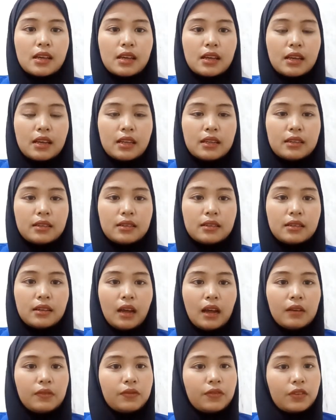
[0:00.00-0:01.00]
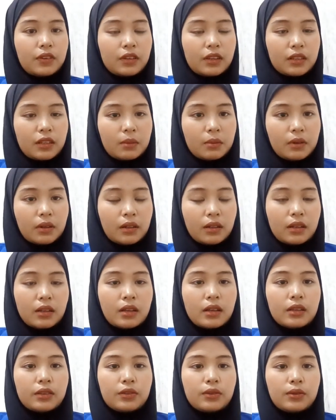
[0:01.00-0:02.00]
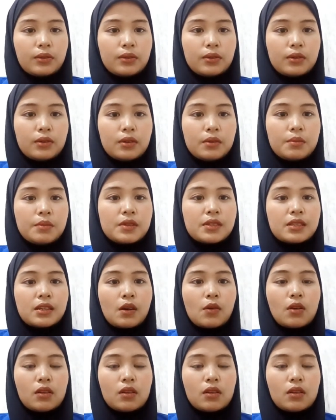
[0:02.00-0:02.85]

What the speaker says: and unforgettable to Mr.